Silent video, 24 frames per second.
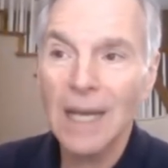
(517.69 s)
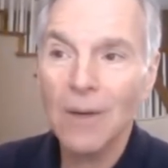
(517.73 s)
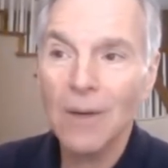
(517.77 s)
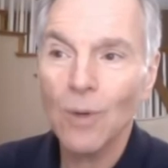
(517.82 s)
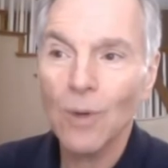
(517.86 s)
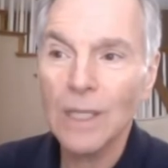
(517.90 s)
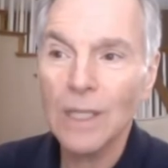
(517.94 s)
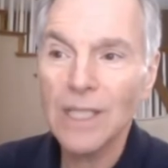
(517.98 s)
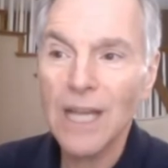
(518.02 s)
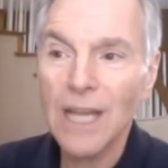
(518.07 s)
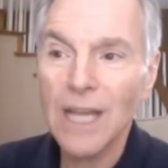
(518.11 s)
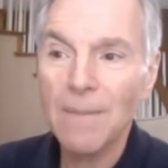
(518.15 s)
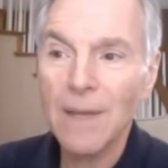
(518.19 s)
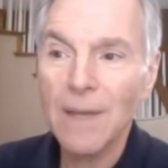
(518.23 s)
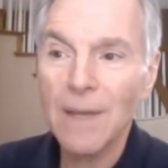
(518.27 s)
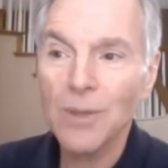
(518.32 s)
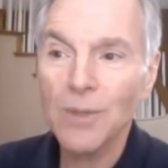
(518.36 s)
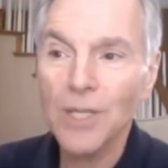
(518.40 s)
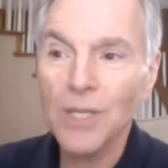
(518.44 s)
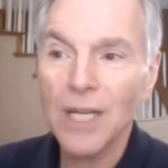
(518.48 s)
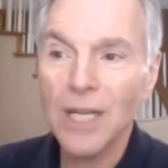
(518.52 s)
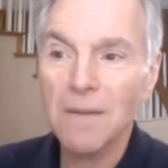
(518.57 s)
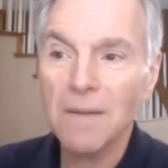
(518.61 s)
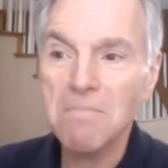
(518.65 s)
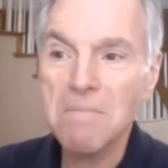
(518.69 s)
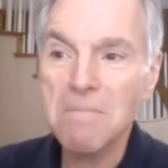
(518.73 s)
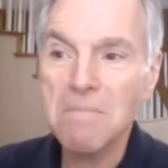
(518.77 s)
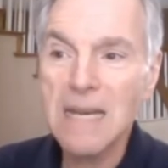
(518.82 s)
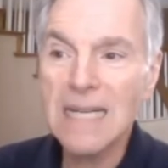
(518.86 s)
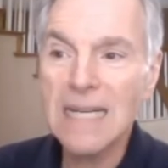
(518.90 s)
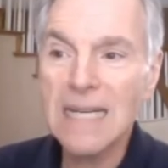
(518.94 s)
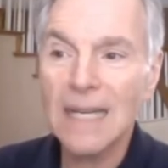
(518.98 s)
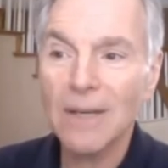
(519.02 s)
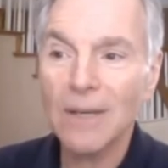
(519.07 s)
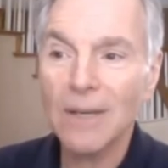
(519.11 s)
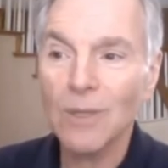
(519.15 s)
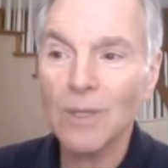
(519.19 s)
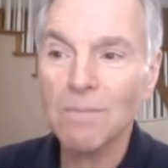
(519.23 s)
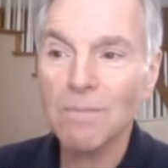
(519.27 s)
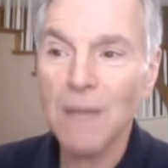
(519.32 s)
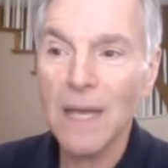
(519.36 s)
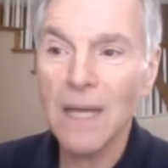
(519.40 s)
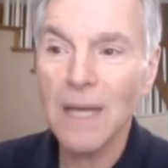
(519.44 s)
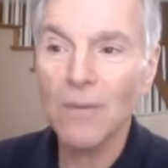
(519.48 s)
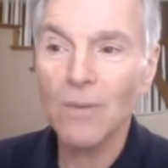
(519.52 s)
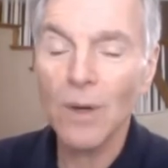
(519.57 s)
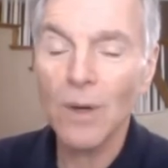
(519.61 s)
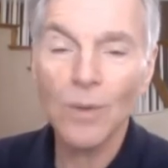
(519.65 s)
One time he was in a meeting with
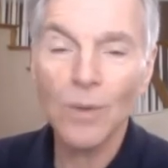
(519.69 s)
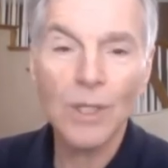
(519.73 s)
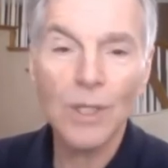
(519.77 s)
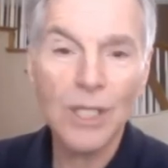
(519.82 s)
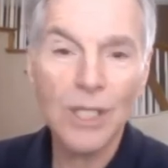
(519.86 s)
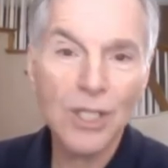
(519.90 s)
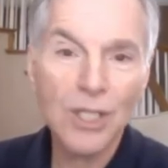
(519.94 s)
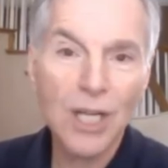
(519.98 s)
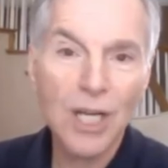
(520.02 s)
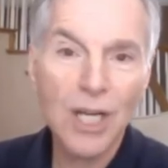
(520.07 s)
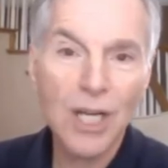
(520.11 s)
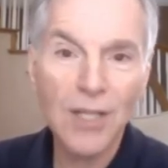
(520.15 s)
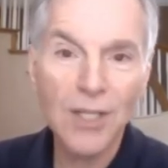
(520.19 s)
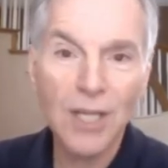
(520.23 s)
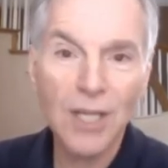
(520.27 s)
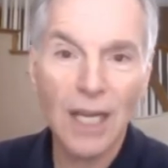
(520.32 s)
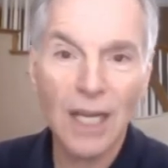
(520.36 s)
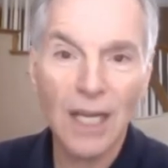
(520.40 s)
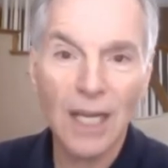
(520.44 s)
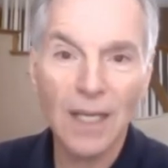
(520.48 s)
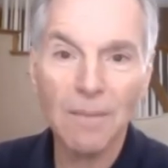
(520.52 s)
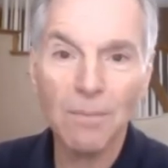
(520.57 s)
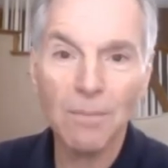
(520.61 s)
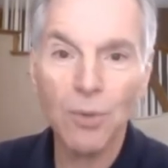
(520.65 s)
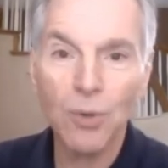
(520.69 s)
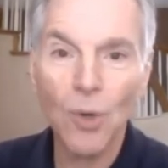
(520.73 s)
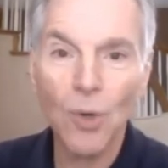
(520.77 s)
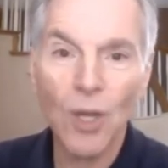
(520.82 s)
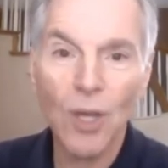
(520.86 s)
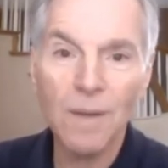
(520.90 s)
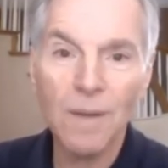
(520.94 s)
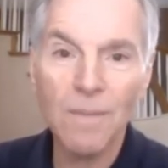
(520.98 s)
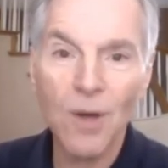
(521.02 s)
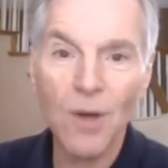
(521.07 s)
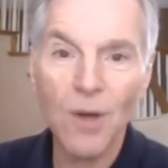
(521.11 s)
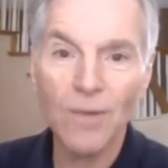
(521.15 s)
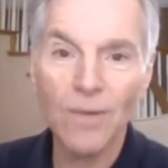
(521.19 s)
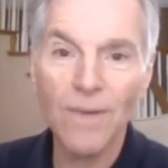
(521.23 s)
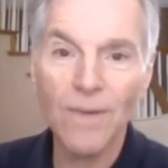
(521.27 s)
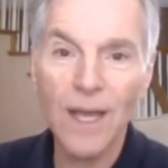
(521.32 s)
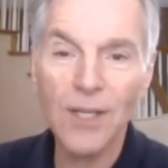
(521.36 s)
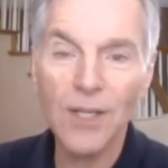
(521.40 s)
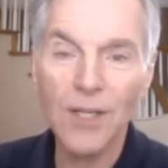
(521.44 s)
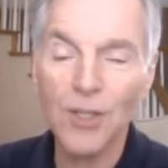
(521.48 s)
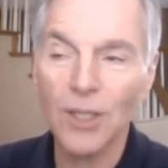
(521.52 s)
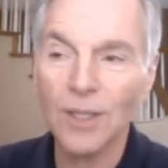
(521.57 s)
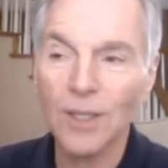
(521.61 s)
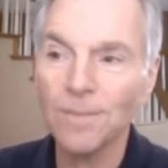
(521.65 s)
me and we were discussing employee
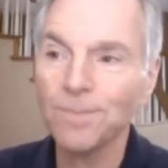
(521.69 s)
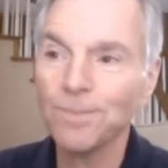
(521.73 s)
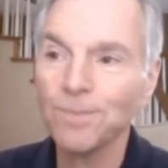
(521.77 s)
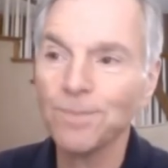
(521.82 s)
motivation.